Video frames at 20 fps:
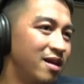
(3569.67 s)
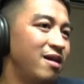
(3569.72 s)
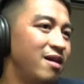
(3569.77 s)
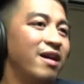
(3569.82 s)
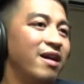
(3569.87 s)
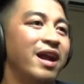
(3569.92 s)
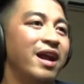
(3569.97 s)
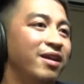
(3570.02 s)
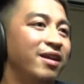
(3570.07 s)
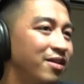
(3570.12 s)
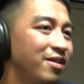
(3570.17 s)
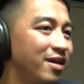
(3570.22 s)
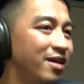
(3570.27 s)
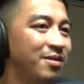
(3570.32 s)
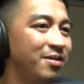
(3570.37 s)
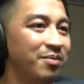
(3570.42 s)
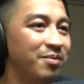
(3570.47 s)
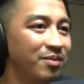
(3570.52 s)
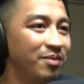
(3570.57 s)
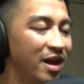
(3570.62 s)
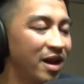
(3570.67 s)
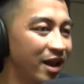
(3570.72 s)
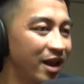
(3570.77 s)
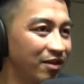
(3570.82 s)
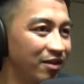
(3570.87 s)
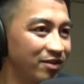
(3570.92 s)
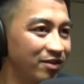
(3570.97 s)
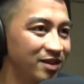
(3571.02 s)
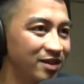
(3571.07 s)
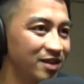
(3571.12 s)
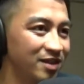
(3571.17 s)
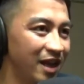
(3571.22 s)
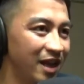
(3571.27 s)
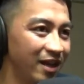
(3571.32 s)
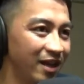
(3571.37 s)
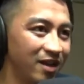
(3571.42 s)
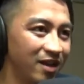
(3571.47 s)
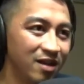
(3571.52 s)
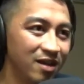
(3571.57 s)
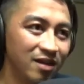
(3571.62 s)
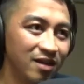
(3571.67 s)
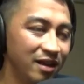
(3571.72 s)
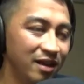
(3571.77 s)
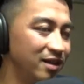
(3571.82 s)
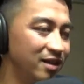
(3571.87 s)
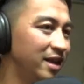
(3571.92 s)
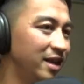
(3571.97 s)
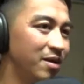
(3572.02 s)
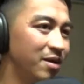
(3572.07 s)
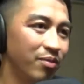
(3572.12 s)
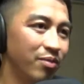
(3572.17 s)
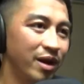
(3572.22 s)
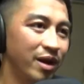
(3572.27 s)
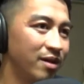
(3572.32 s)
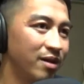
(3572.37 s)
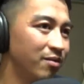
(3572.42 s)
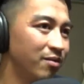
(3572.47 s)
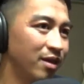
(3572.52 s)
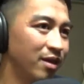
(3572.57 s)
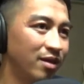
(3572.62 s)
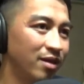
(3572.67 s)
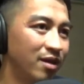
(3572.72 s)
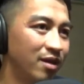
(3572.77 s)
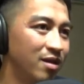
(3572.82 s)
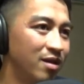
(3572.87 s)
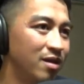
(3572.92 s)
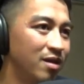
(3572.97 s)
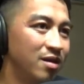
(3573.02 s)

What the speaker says: all right, dude, I'm kind of just like need to take a break with